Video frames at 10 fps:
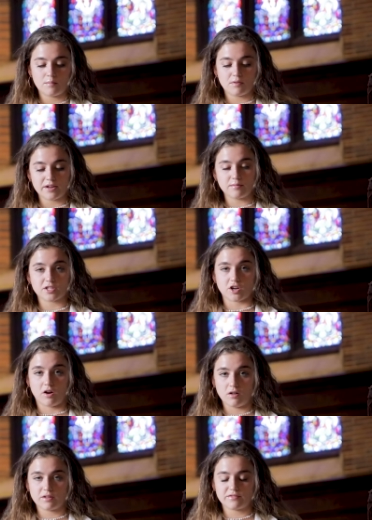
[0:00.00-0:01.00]
Pretty much
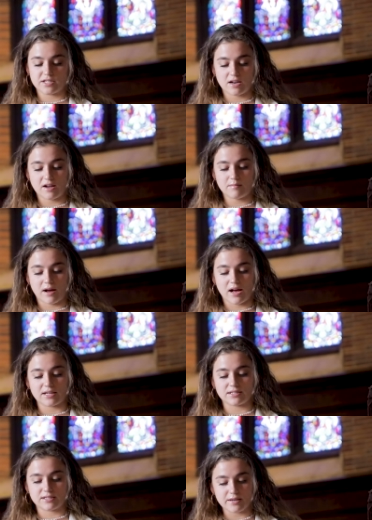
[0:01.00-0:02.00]
all of the time, I
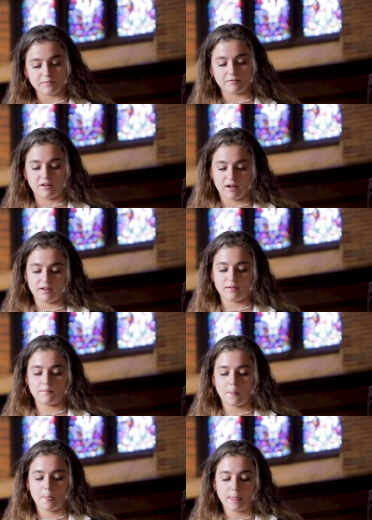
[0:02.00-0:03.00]
seem fine.
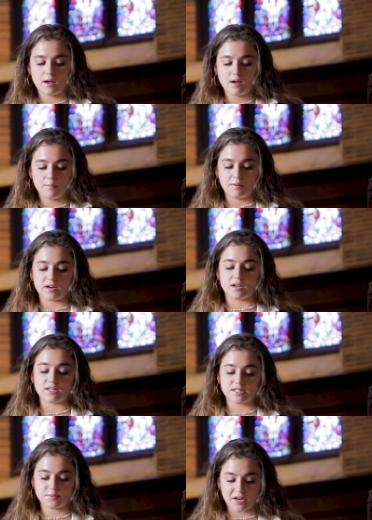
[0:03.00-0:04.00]
But
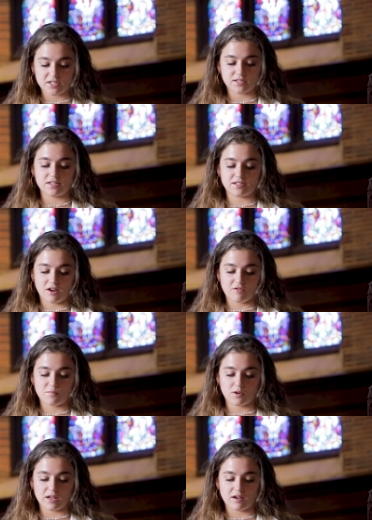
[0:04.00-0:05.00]
especially
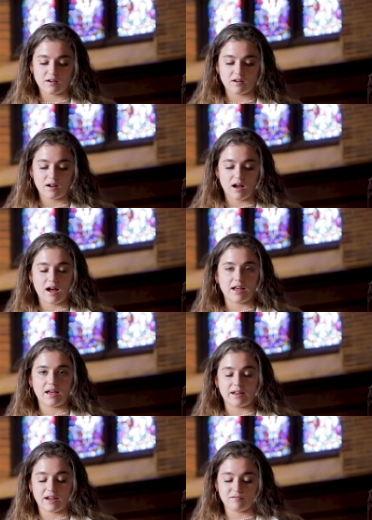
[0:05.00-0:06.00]
sophomore year, I
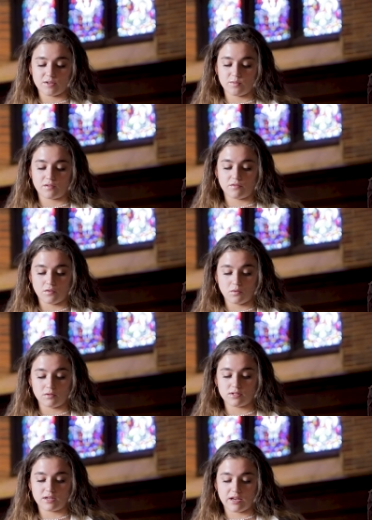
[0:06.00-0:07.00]
had everyone
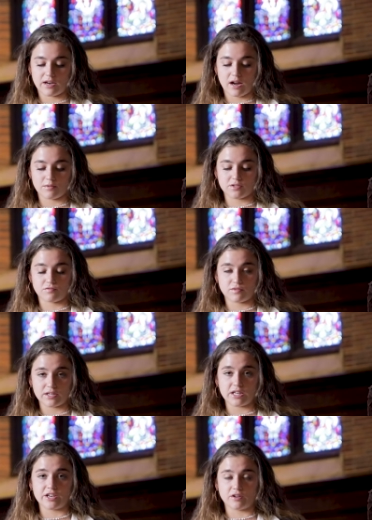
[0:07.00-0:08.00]
fooled, and I was
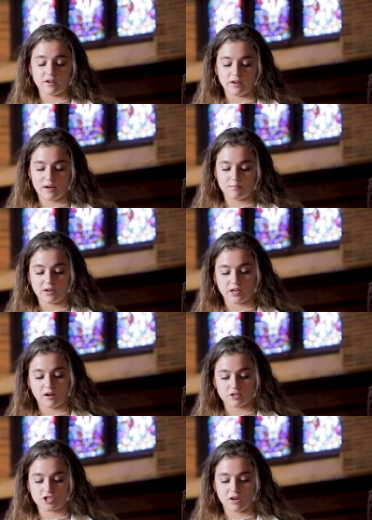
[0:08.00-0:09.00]
really good at putting
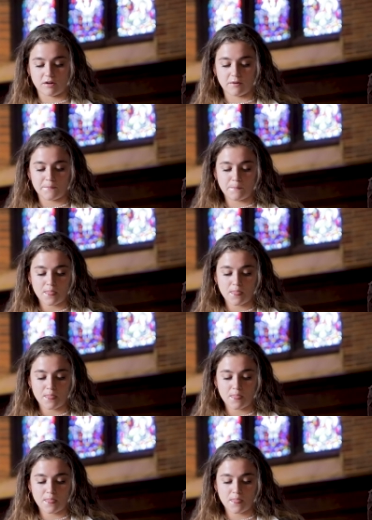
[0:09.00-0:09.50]
on a show.